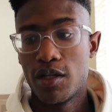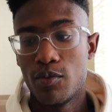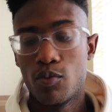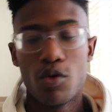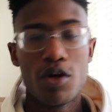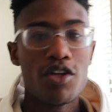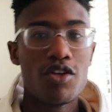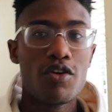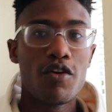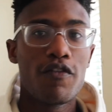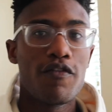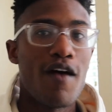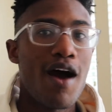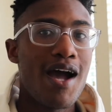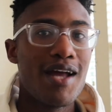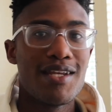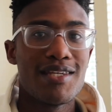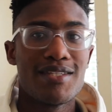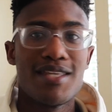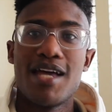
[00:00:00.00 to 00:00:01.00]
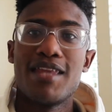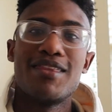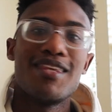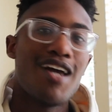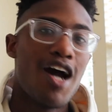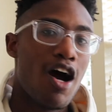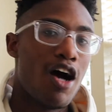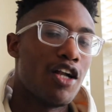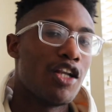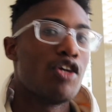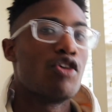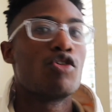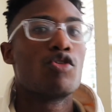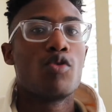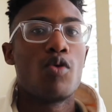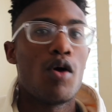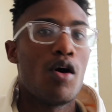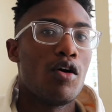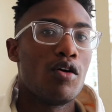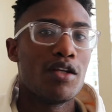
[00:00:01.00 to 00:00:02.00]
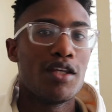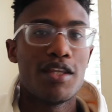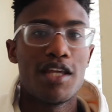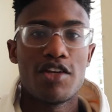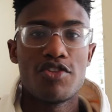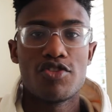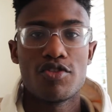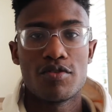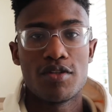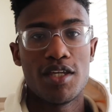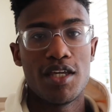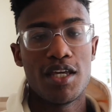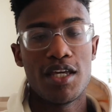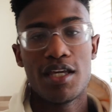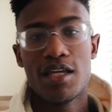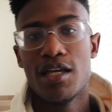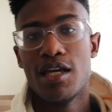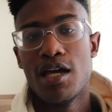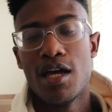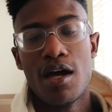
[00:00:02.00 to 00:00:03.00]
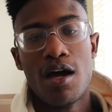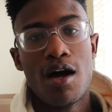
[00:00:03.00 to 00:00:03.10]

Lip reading: And what you'll find is that the audio quality that you'll get